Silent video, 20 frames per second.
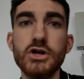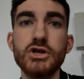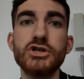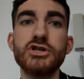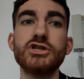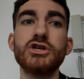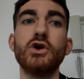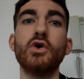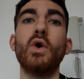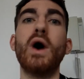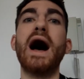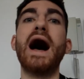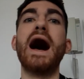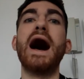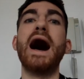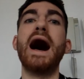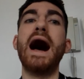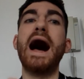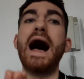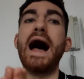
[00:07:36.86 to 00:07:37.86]
So
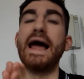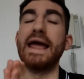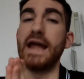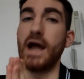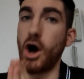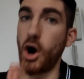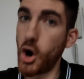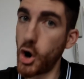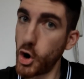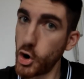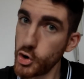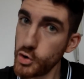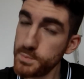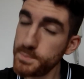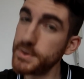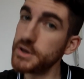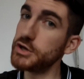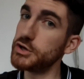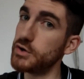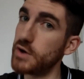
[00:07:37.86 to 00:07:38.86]
I
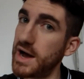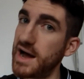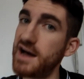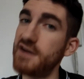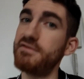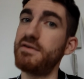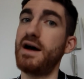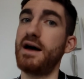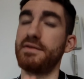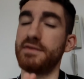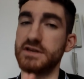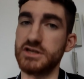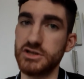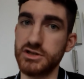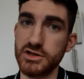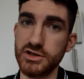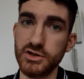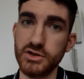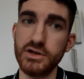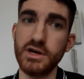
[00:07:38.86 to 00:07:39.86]
hope you have
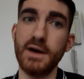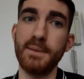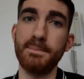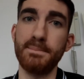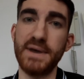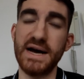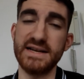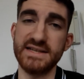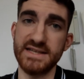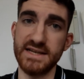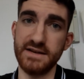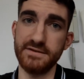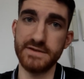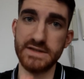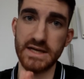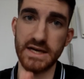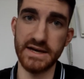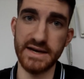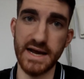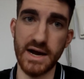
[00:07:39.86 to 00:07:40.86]
understood
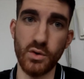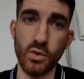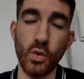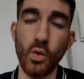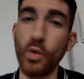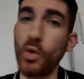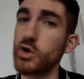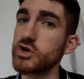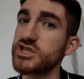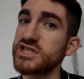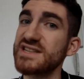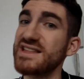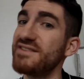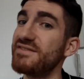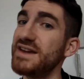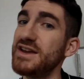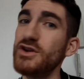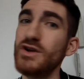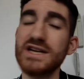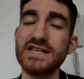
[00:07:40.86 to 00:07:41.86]
passives. Now watch the
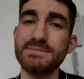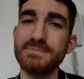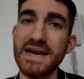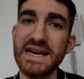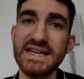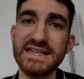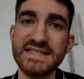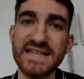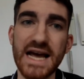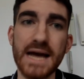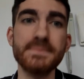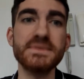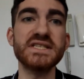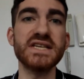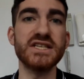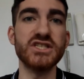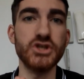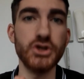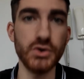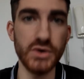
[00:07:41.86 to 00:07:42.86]
video as many times
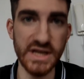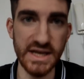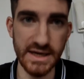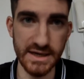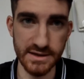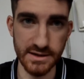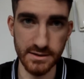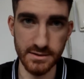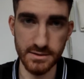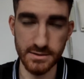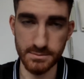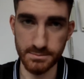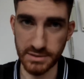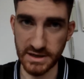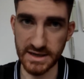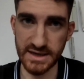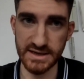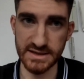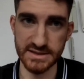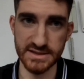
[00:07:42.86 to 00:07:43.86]
as you need.
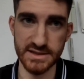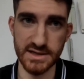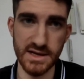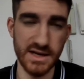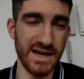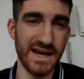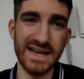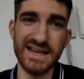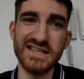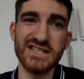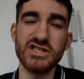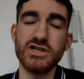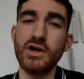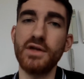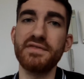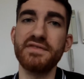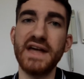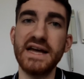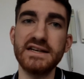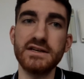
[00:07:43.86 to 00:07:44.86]
Please, it is
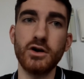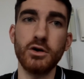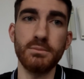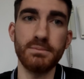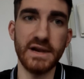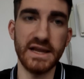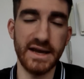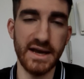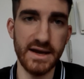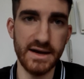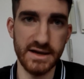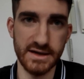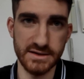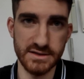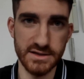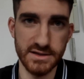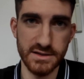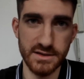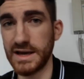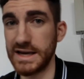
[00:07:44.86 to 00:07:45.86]
not that
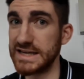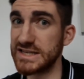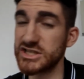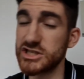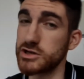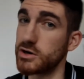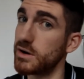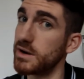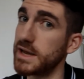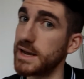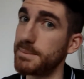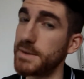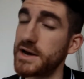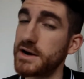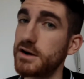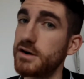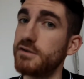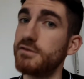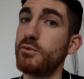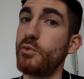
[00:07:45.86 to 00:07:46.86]
complicated. It's only a
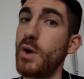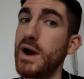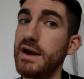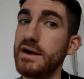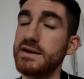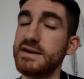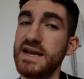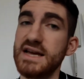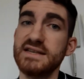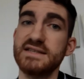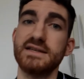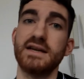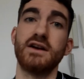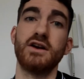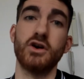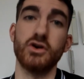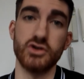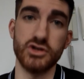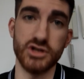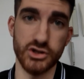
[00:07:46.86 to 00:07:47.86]
matter of willingness and
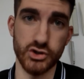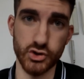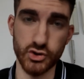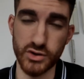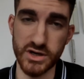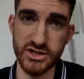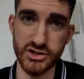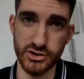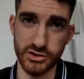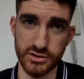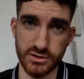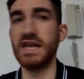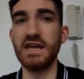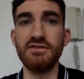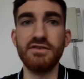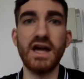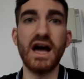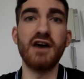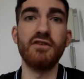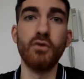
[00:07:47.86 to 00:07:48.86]
concentration. If
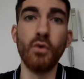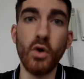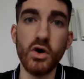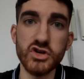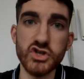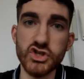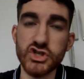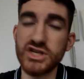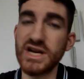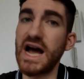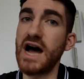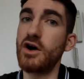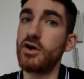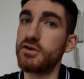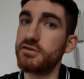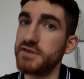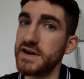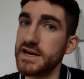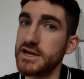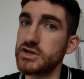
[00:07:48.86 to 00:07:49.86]
you have watched our
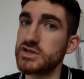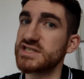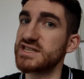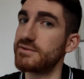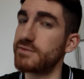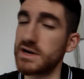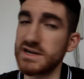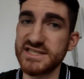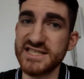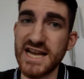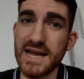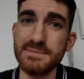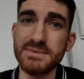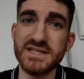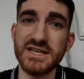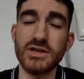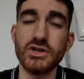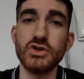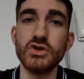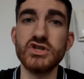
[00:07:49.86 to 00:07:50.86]
video several times
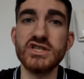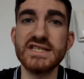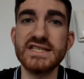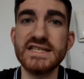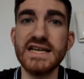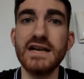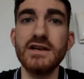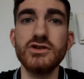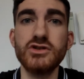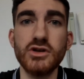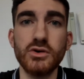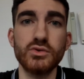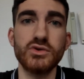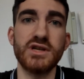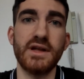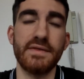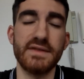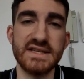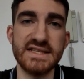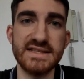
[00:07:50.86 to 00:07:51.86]
and you still don't
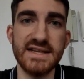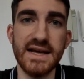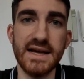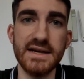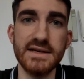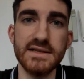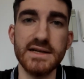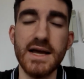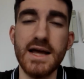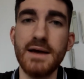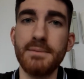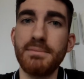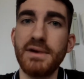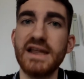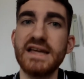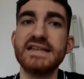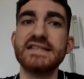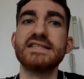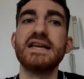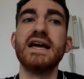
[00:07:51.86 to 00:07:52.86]
understand,
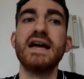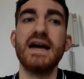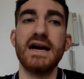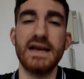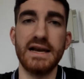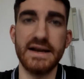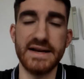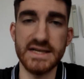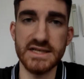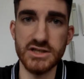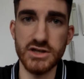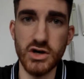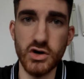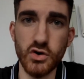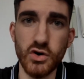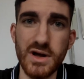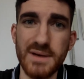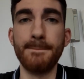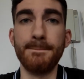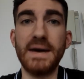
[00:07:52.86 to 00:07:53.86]
please let us
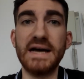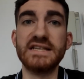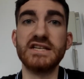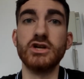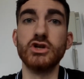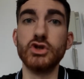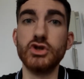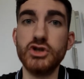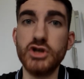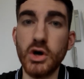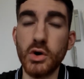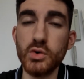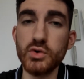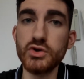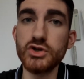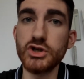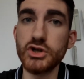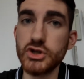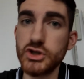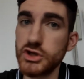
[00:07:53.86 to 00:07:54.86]
know. But
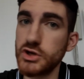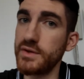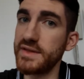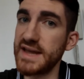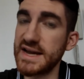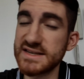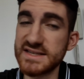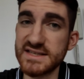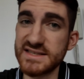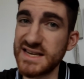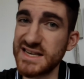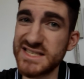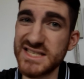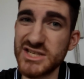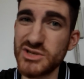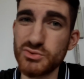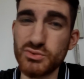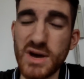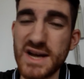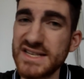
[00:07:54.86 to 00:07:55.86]
don't do the
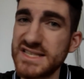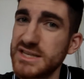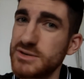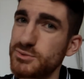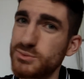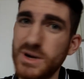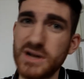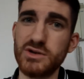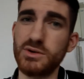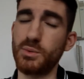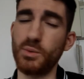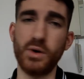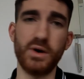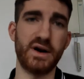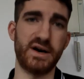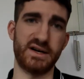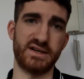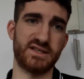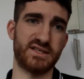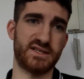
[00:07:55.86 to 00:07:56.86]
exercises writing random
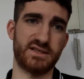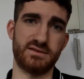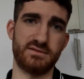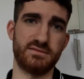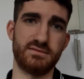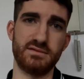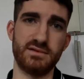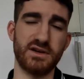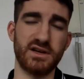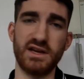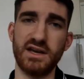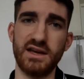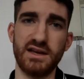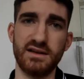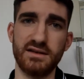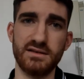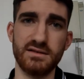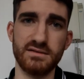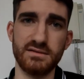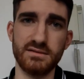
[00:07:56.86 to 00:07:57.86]
words.
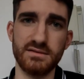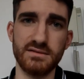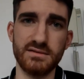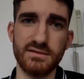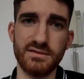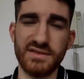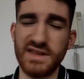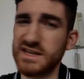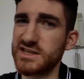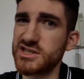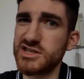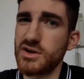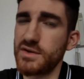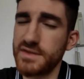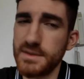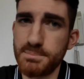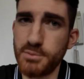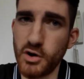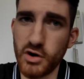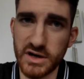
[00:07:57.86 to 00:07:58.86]
Okay, that's not
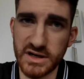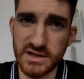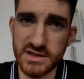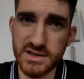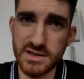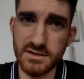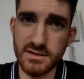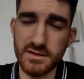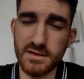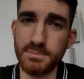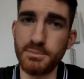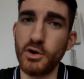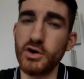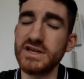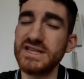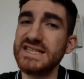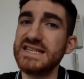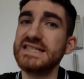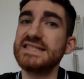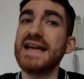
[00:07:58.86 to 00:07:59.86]
the point. The
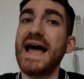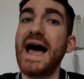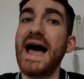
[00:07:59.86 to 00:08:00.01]
point is